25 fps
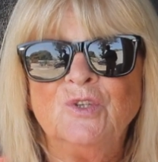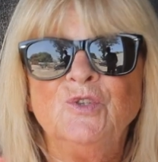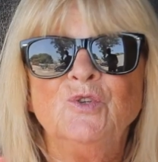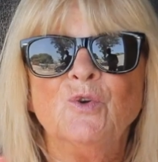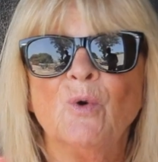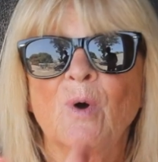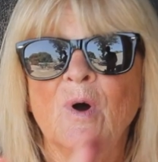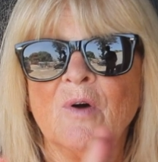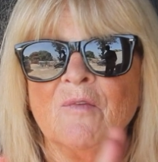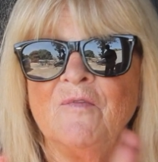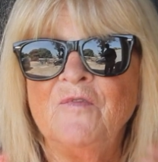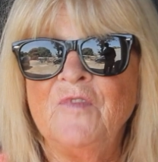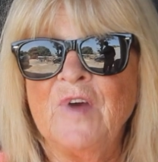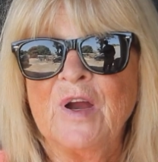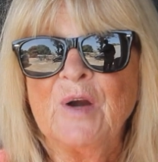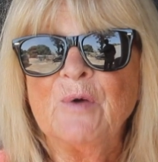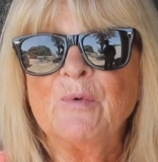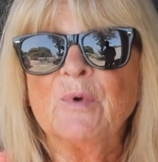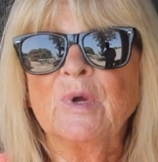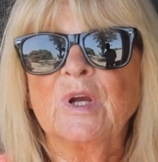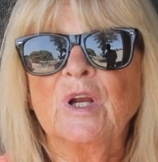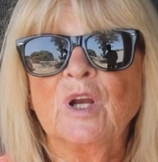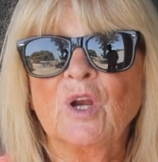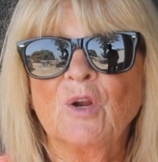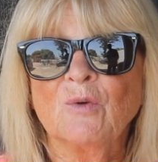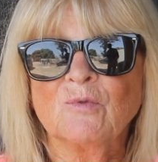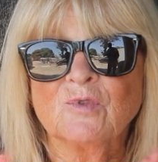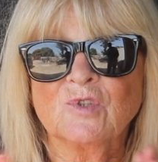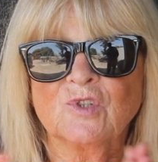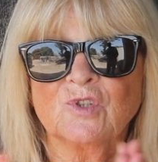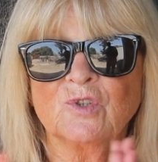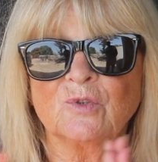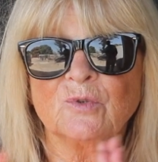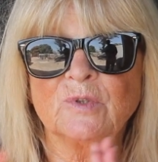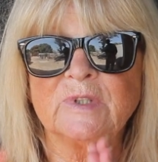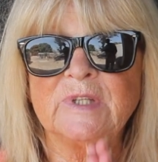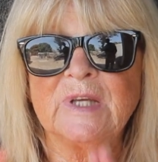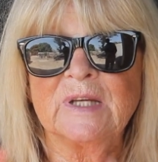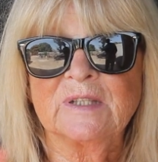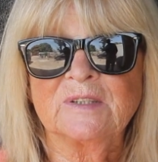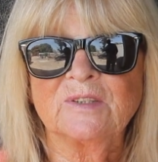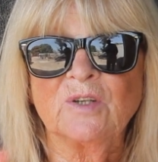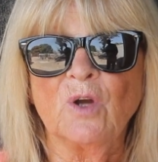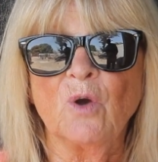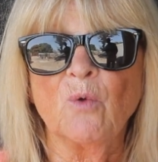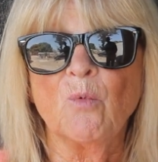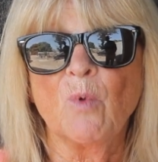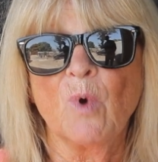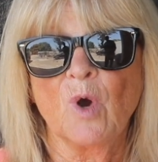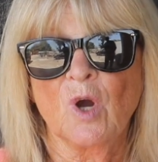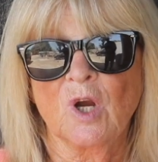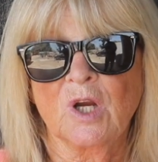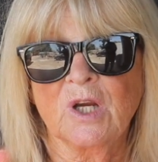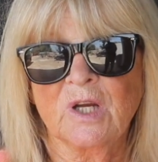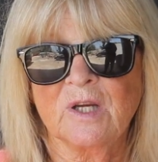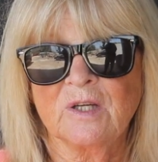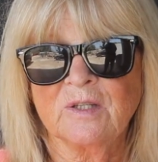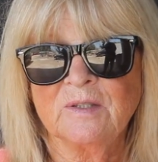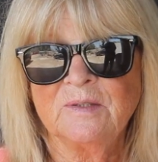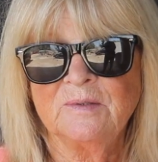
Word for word: you are very close to get a work.